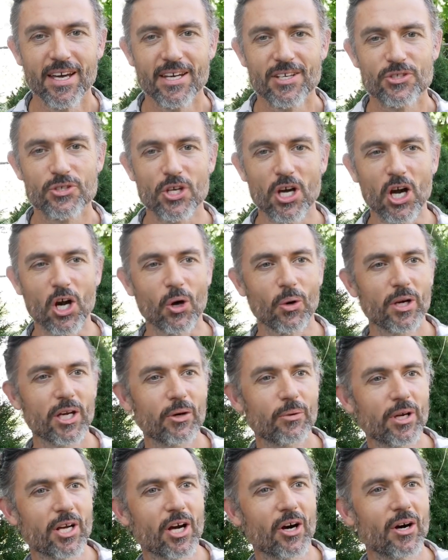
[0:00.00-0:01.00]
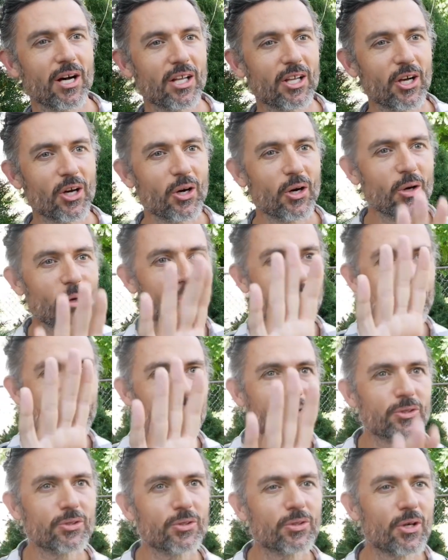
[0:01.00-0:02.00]
So here we go. Hello
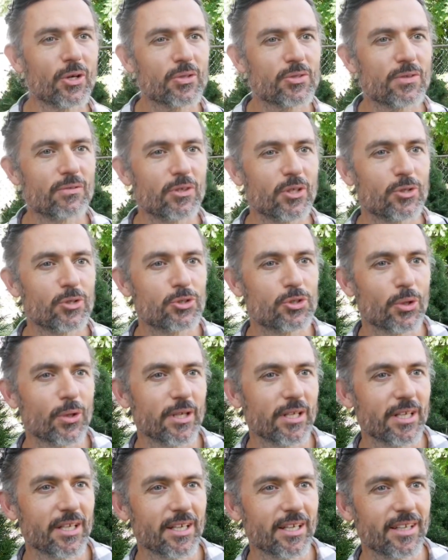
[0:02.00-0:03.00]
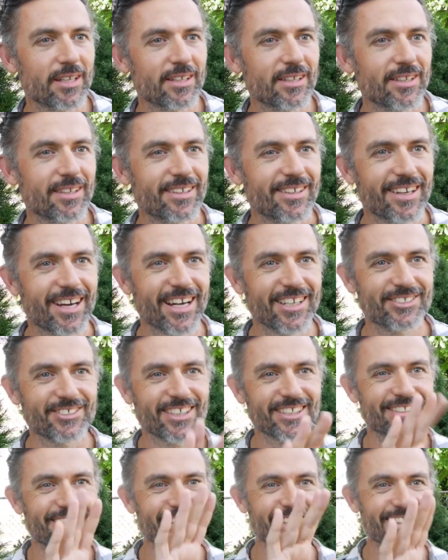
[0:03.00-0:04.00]
to those of you joining in. Hi,
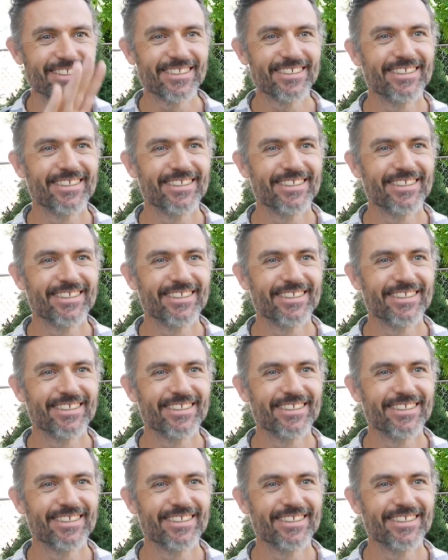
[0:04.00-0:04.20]
Jesse.